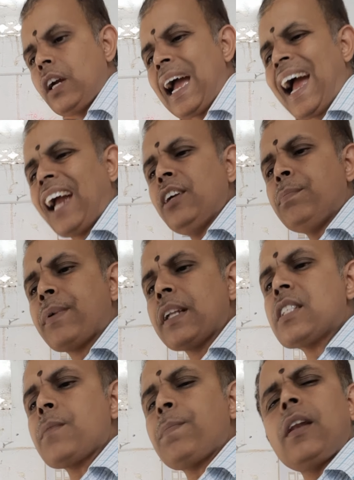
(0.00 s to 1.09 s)
and
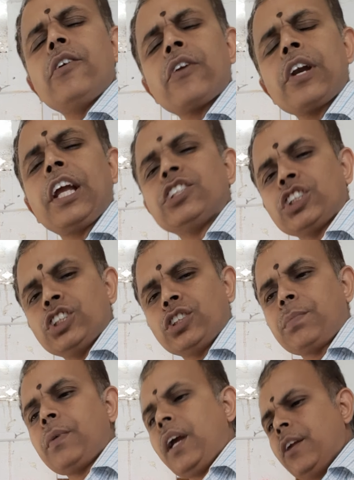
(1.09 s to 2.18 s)
principal relationship.
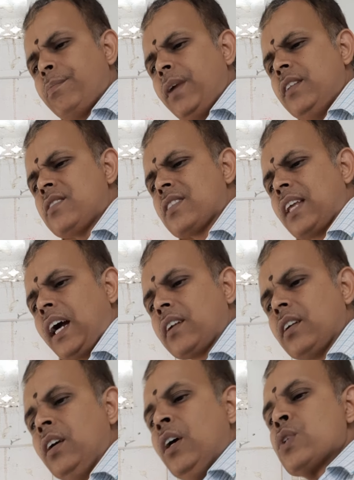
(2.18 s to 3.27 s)
It means that
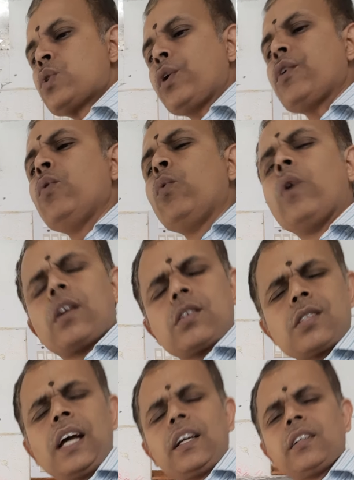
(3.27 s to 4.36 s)
so it will works
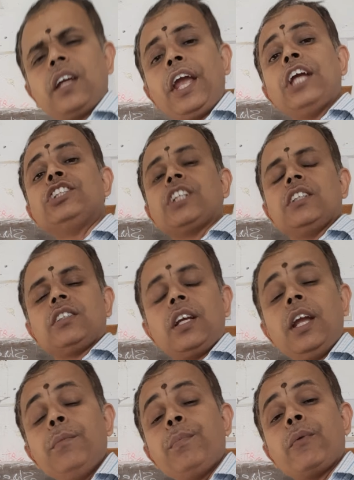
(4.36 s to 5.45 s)
that agent
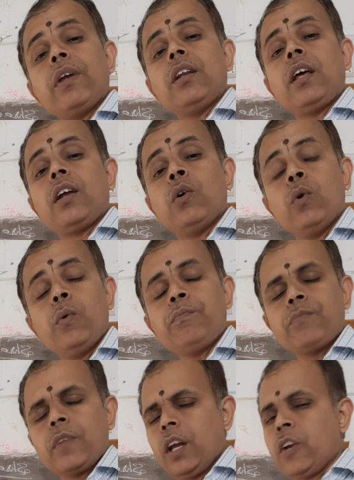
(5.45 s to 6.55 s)
in between and a
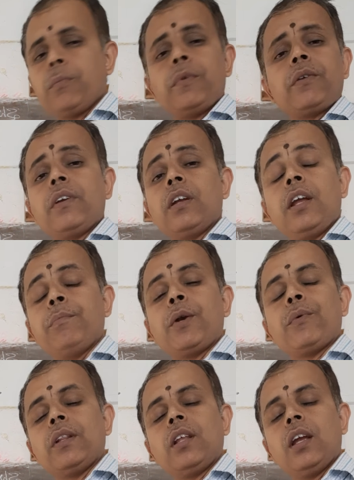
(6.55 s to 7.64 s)
whom it in
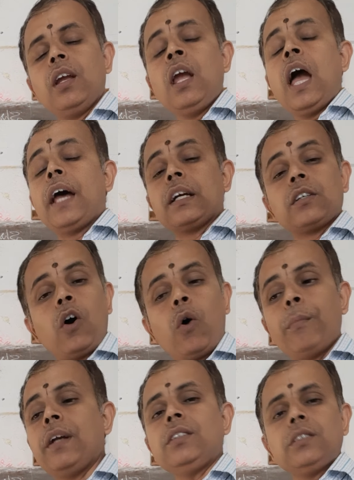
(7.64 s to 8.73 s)
between the and a
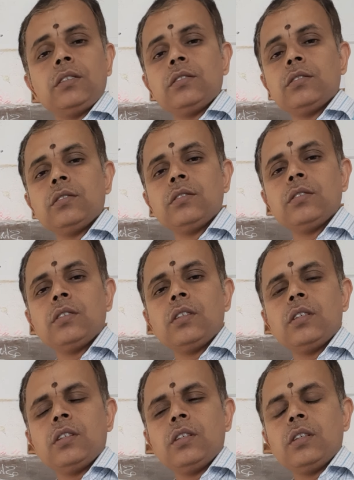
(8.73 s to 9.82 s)
government,
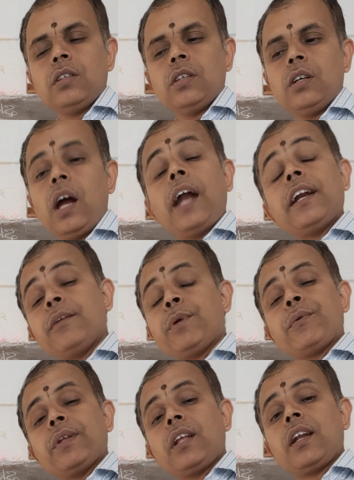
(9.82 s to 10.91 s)
and in
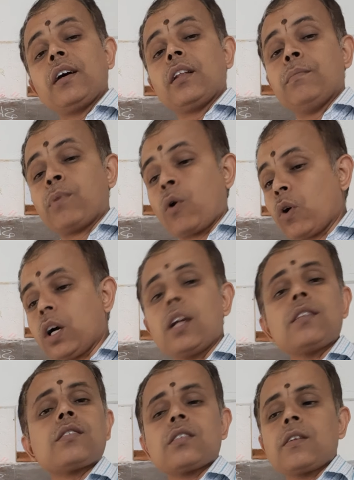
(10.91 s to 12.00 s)
between the
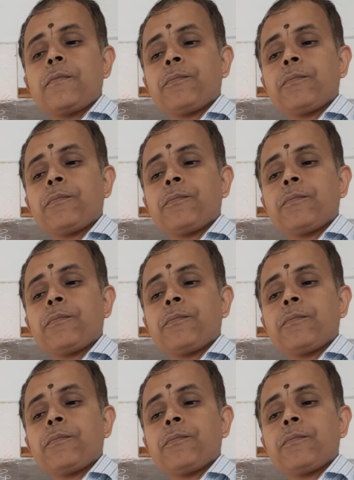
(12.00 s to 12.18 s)
brokers.